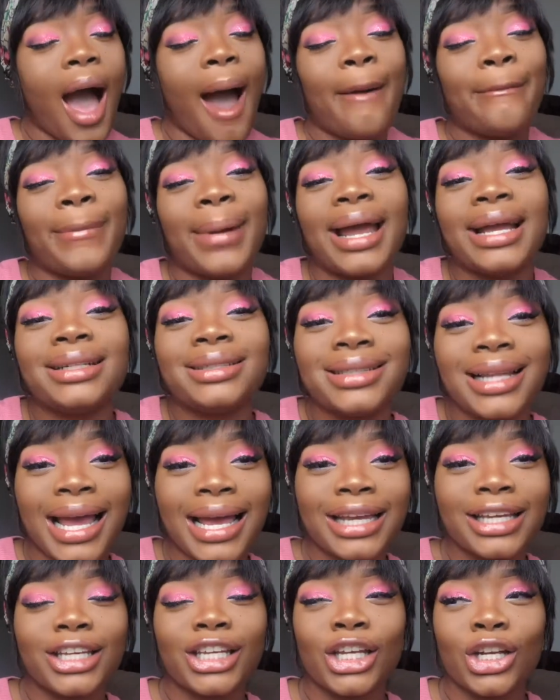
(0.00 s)
I might,
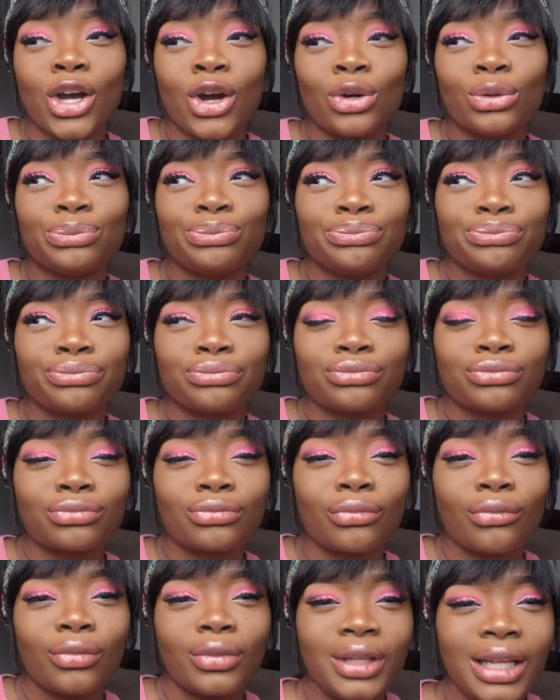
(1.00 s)
like, you know,
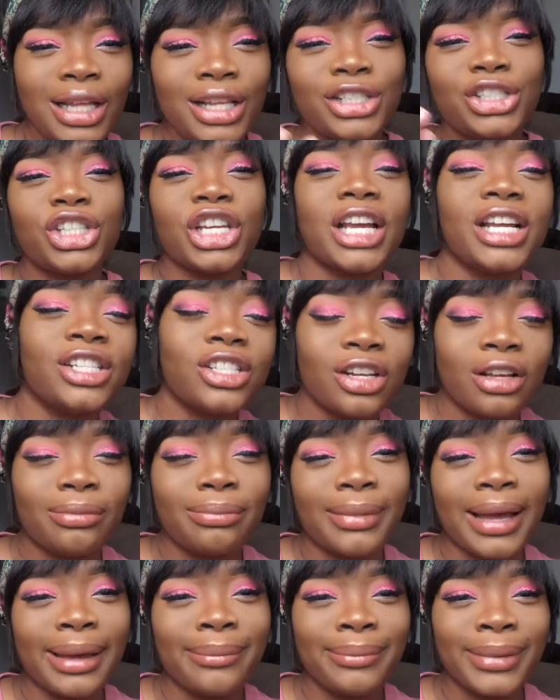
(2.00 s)
change
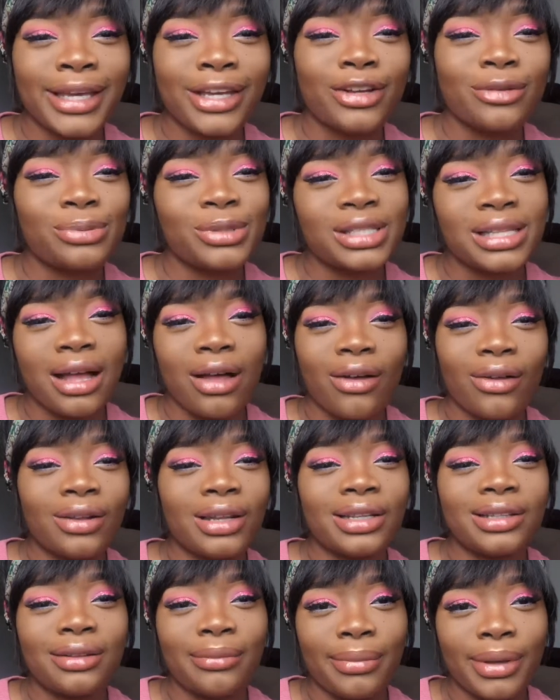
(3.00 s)
up my makeup style
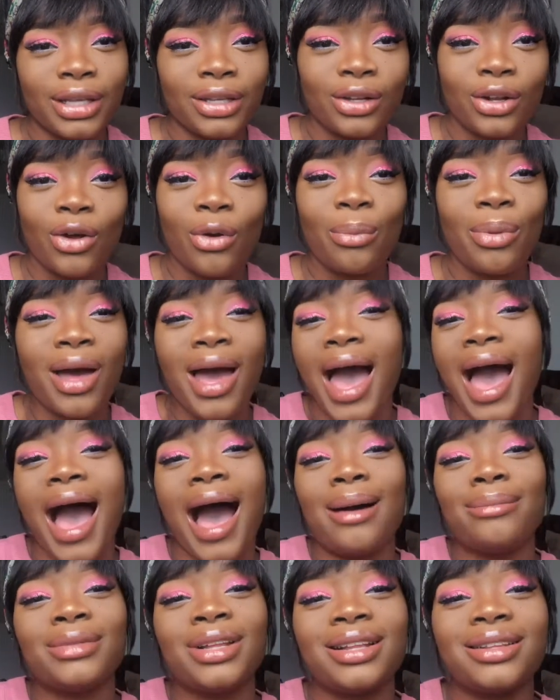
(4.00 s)
a little bit, you know. But
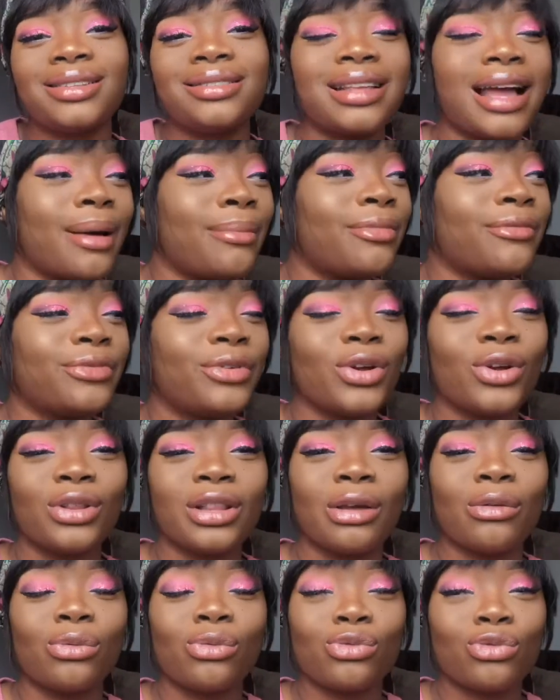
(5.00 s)
I'm not the type of girl
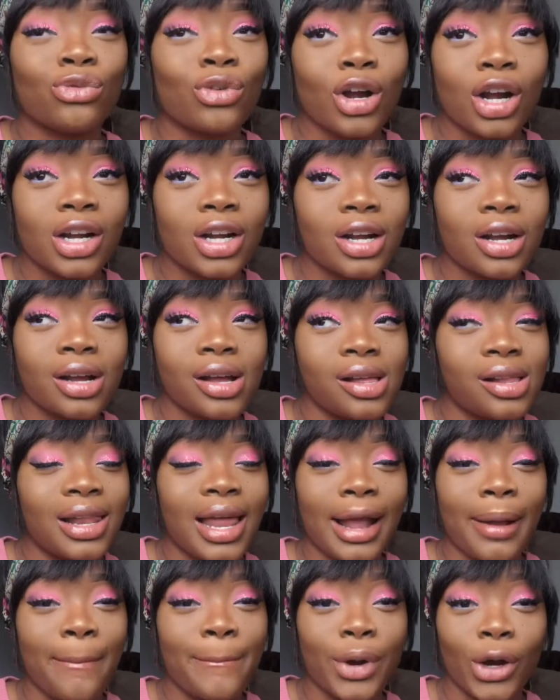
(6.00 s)
that will rock
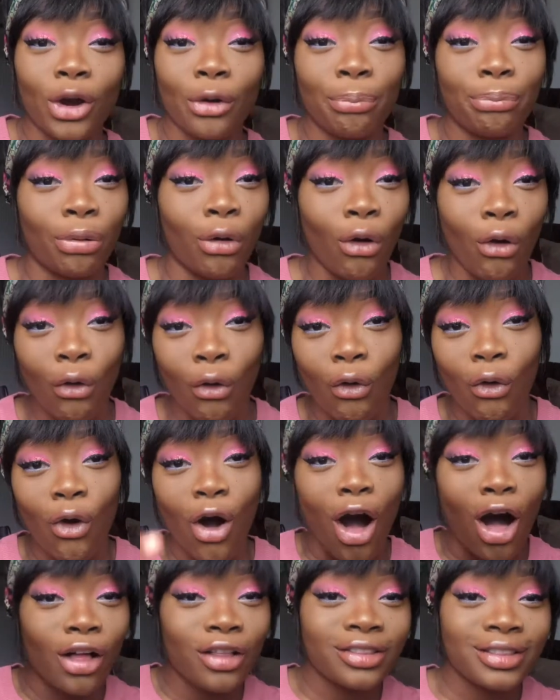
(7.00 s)
like purple,
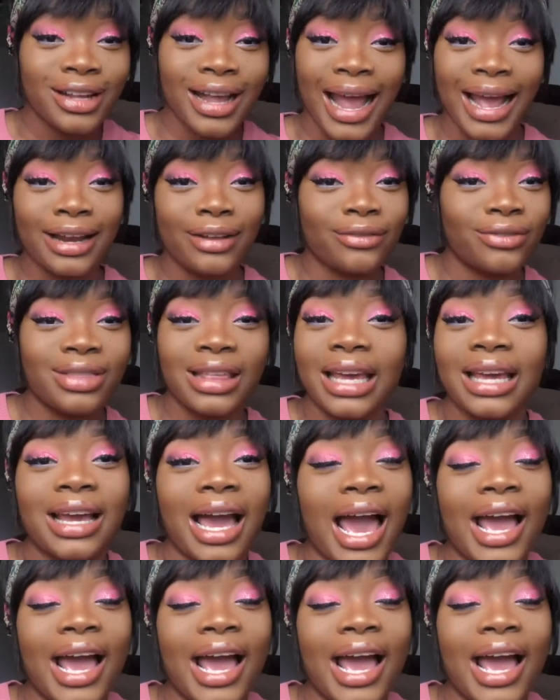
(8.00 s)
all kind of thing.